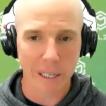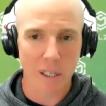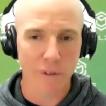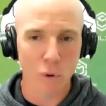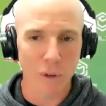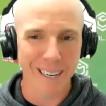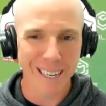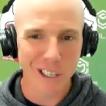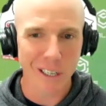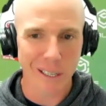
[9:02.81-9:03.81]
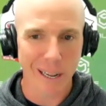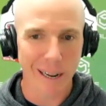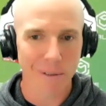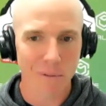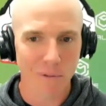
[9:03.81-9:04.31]
That's your niche in
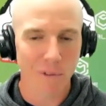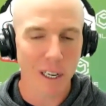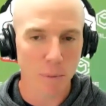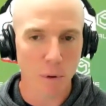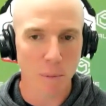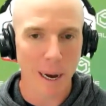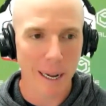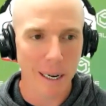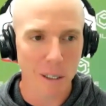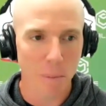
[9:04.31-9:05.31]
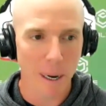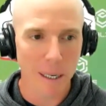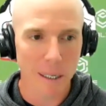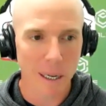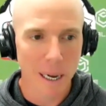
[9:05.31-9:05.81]
that Facebook marketing
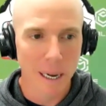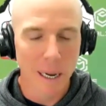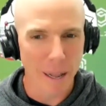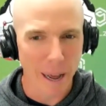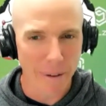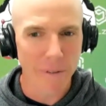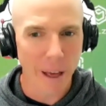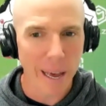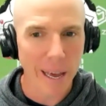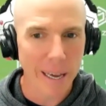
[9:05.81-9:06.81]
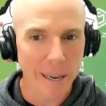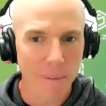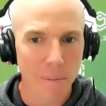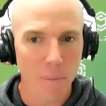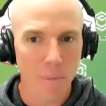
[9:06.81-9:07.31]
space. Have
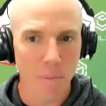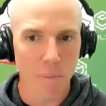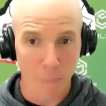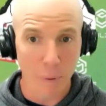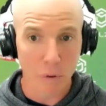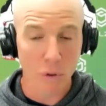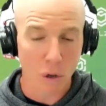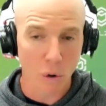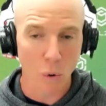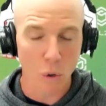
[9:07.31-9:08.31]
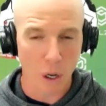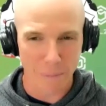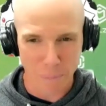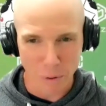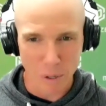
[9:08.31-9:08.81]
they built the core,
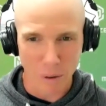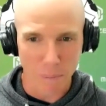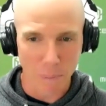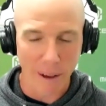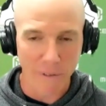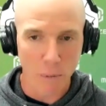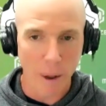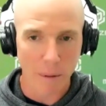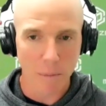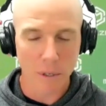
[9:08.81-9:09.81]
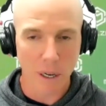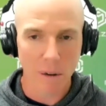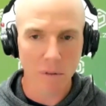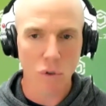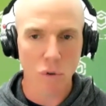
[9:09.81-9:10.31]
like built the platform out
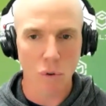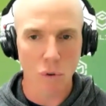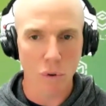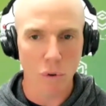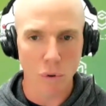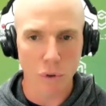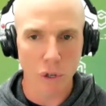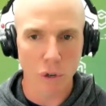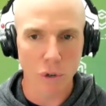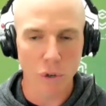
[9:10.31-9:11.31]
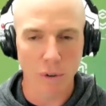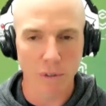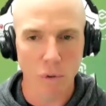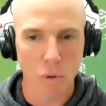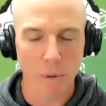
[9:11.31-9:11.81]
themselves, or do you do it
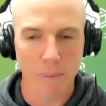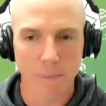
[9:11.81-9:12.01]
for them?